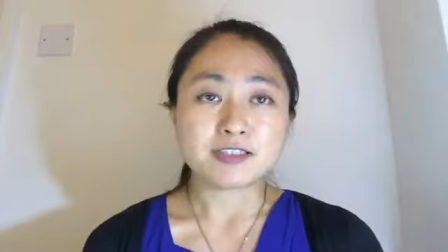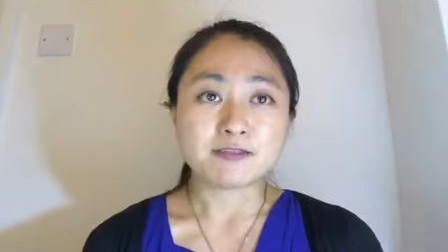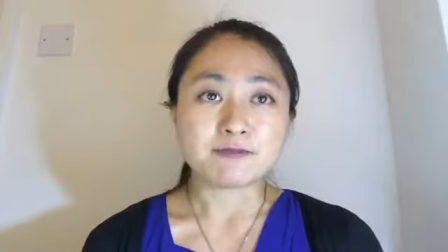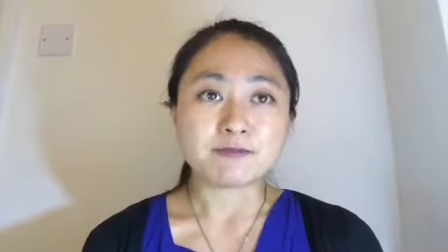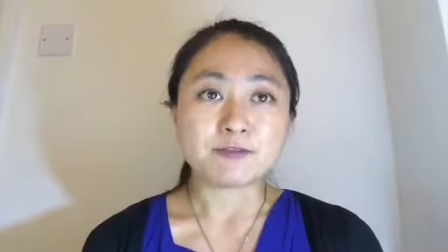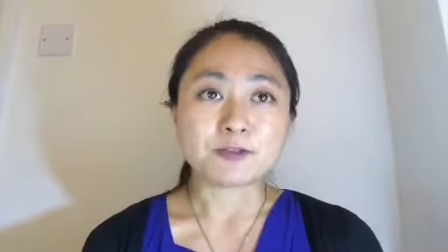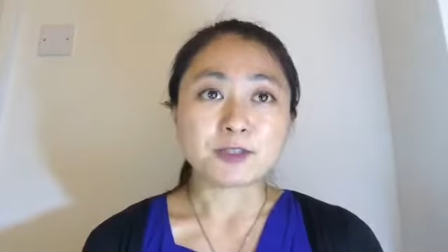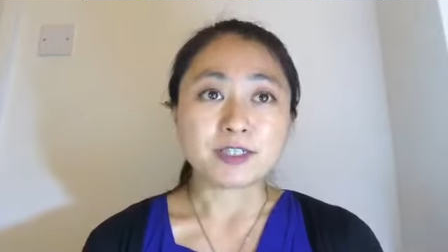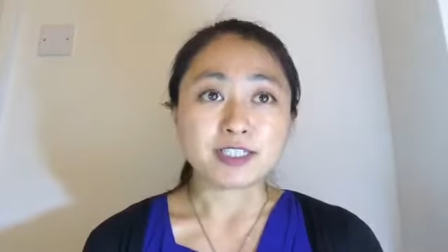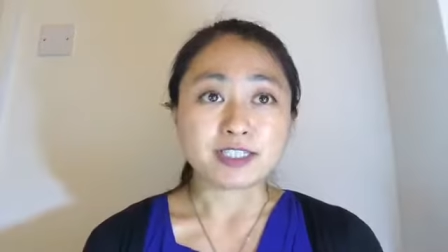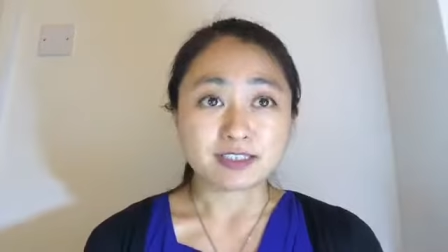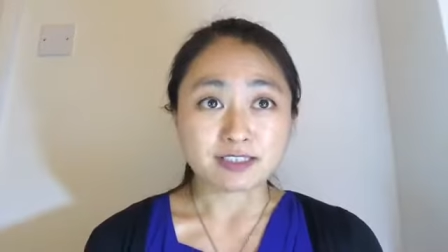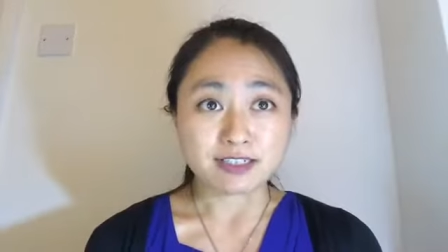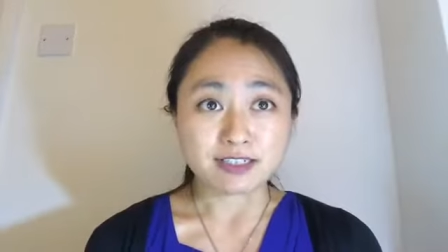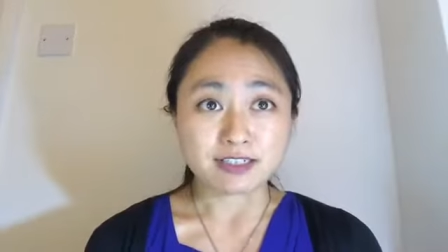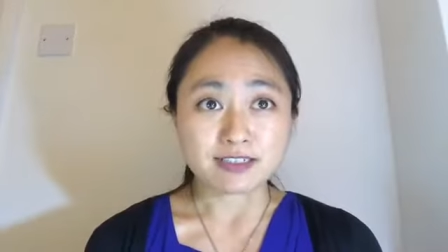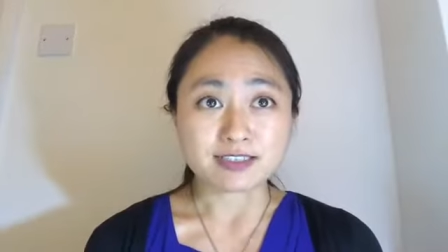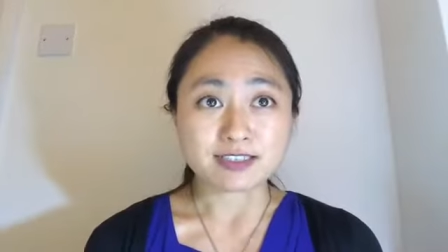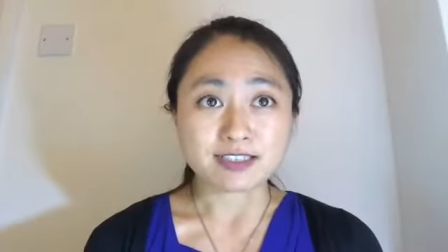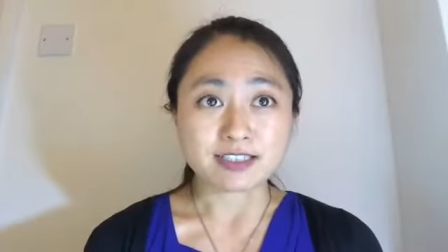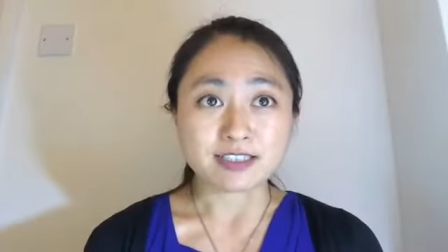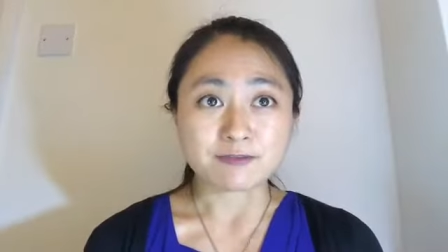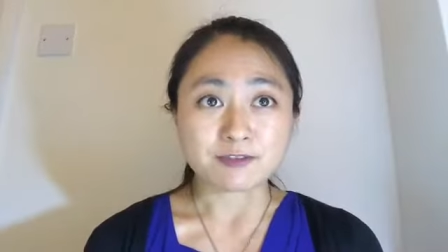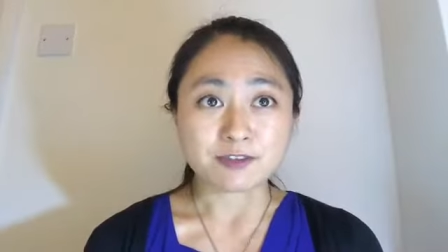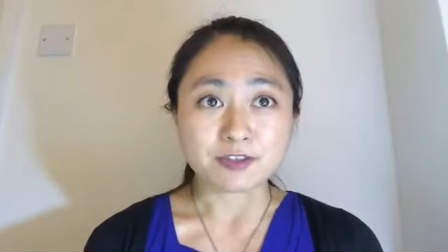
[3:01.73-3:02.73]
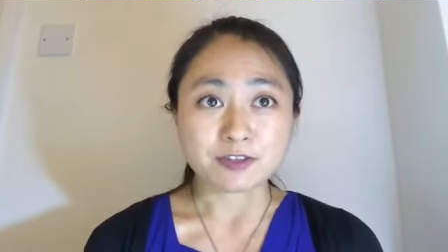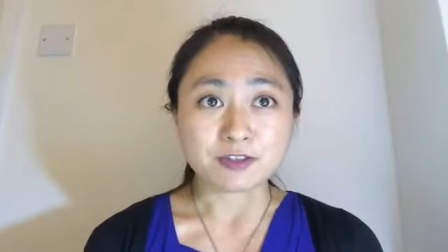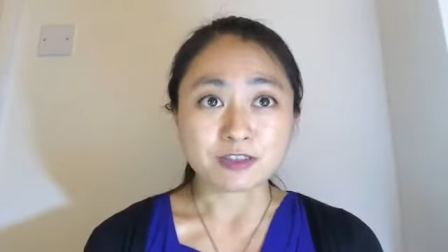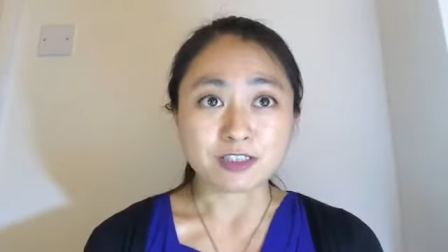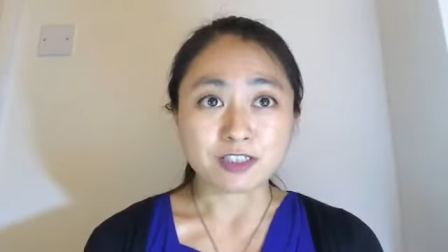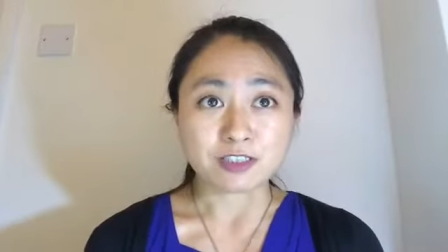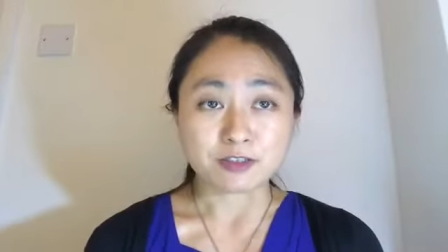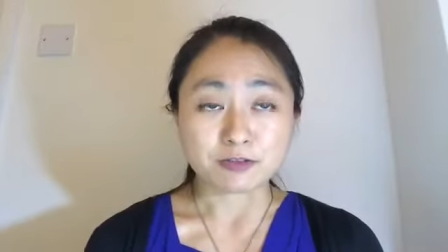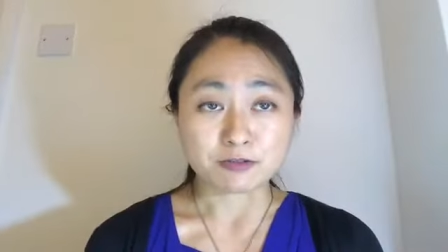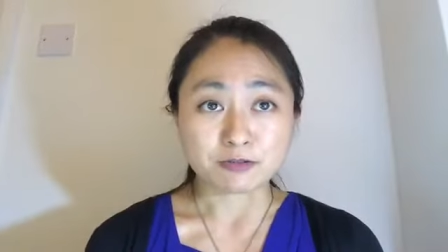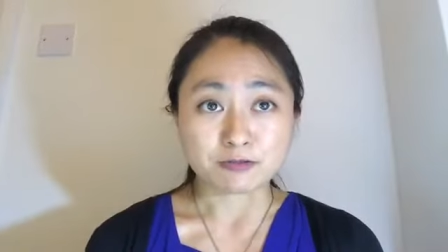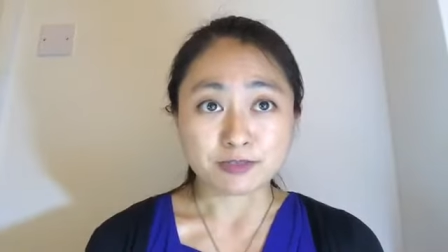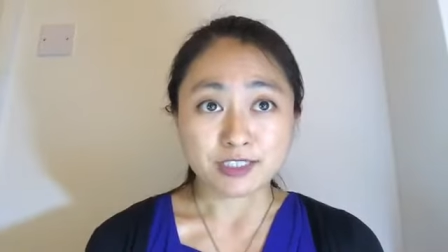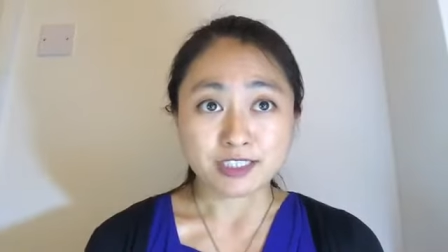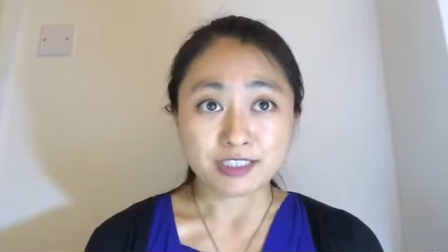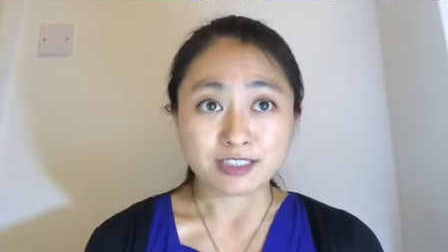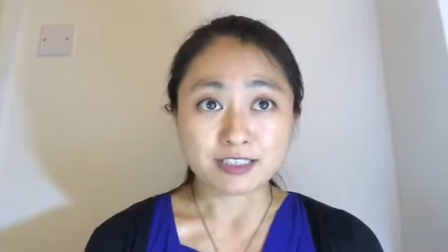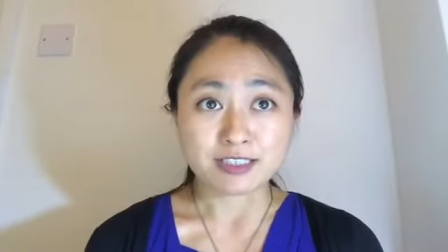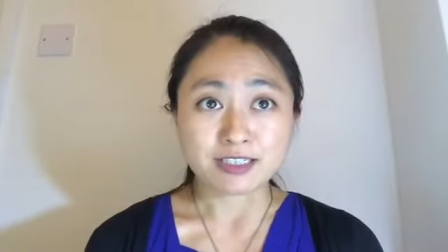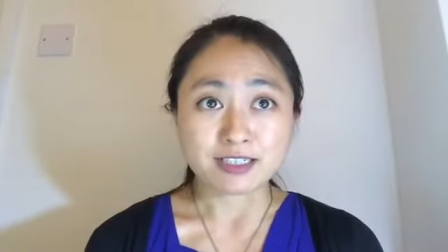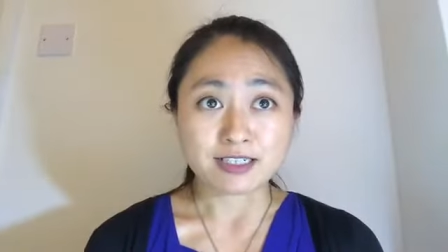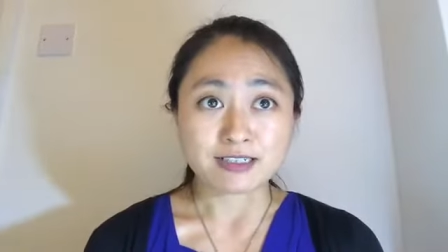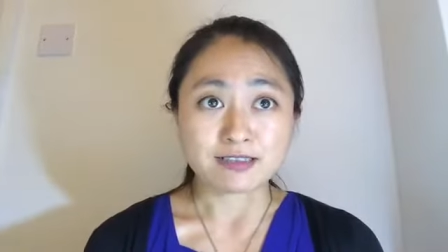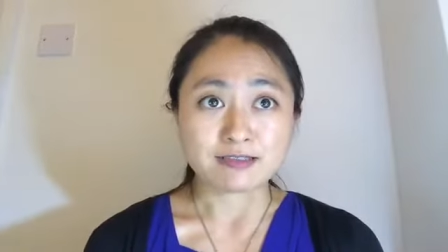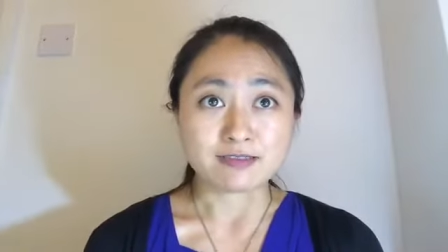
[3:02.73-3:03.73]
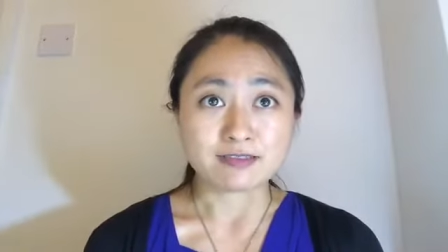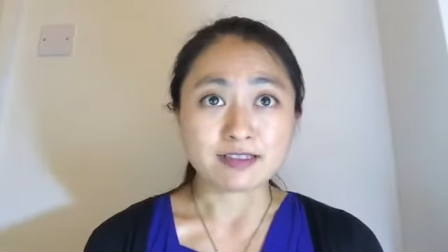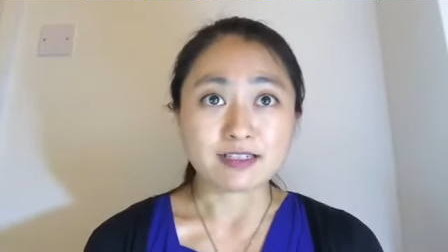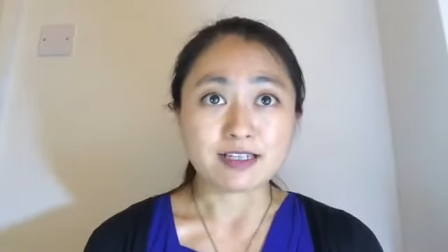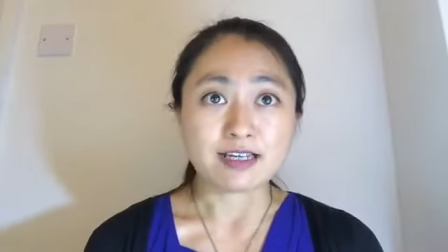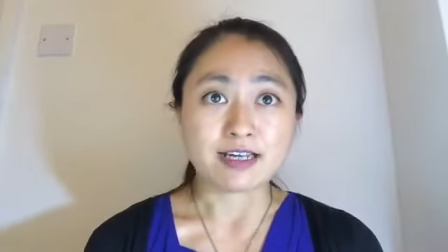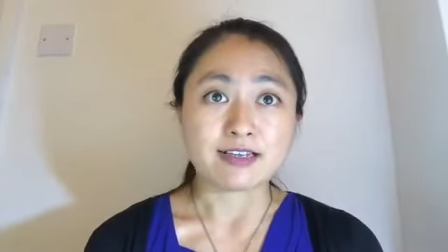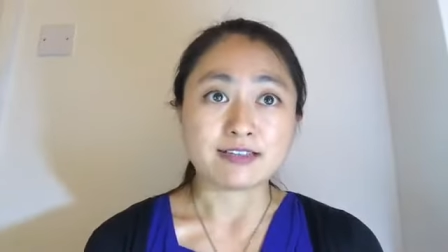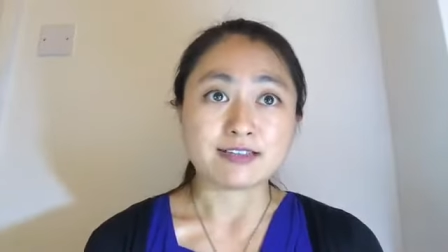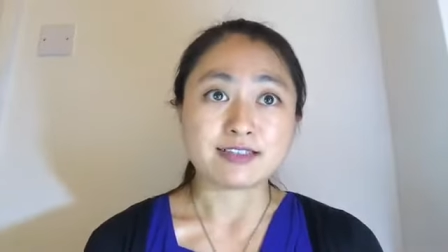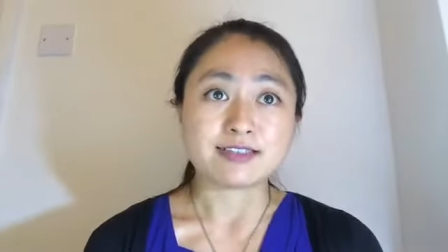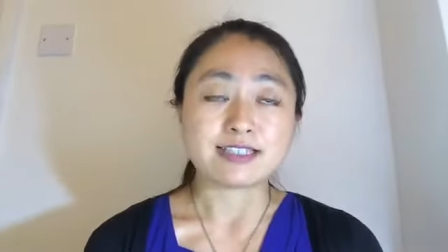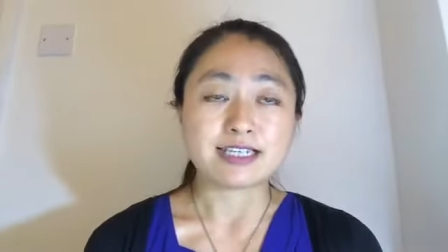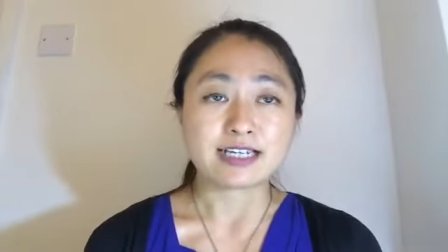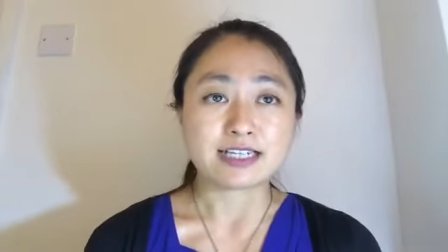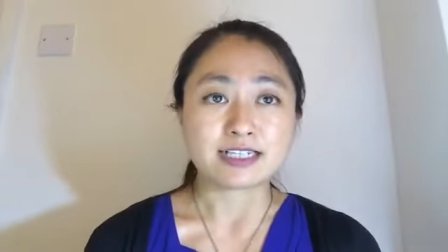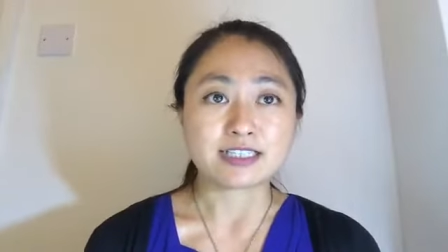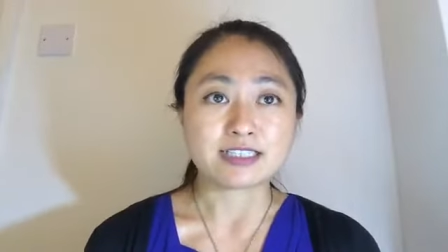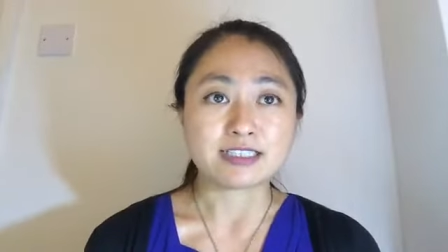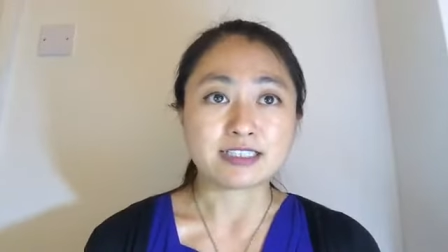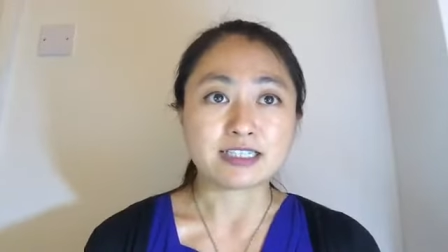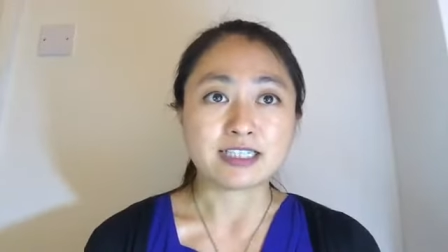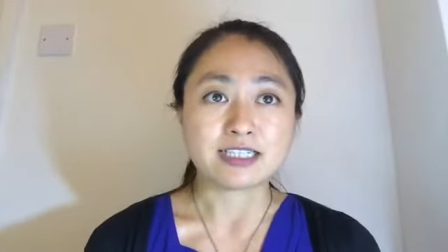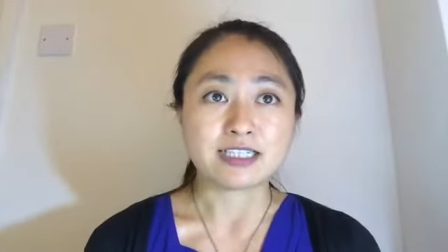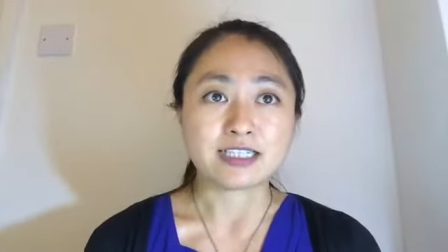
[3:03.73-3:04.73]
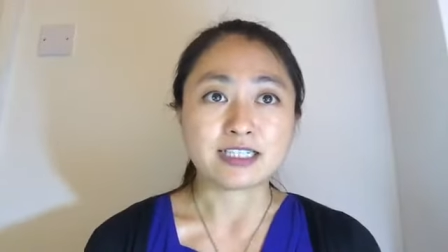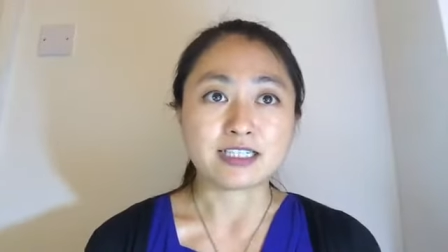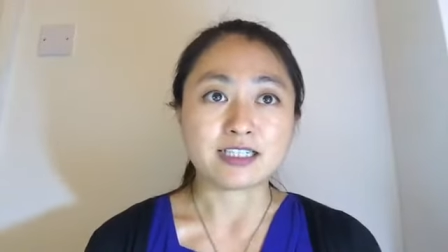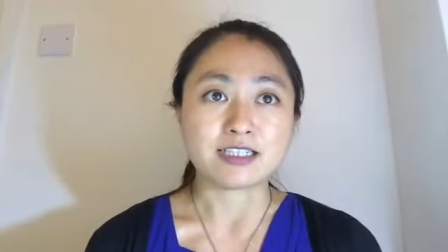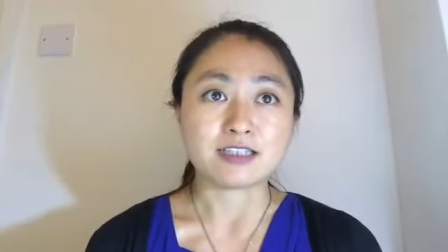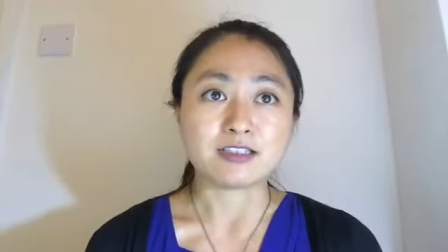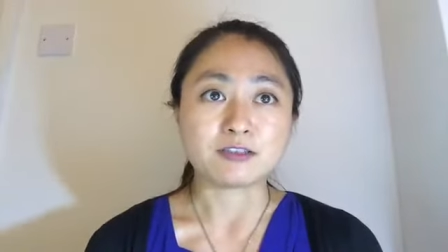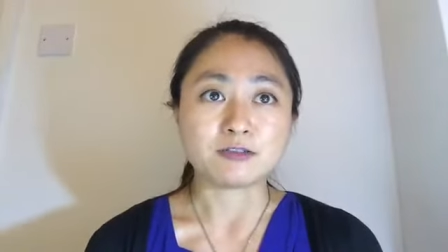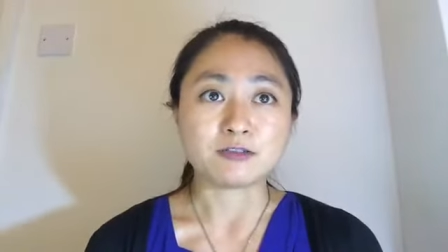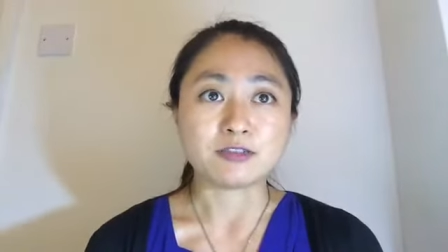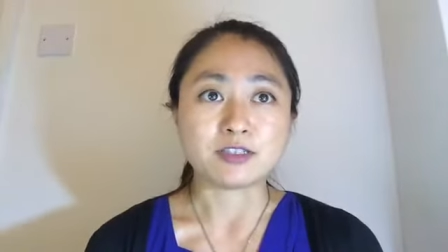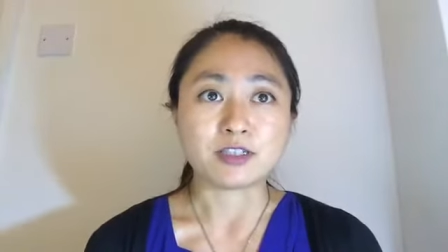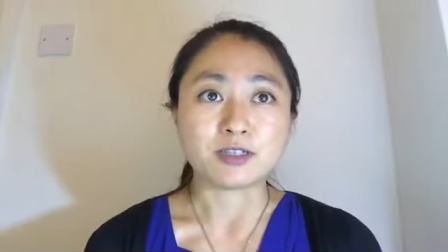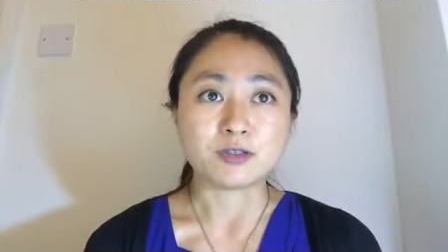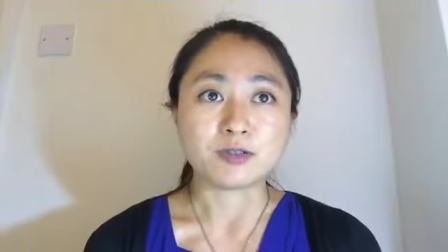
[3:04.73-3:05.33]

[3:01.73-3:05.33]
of all, it does give you a good return, and secondly, you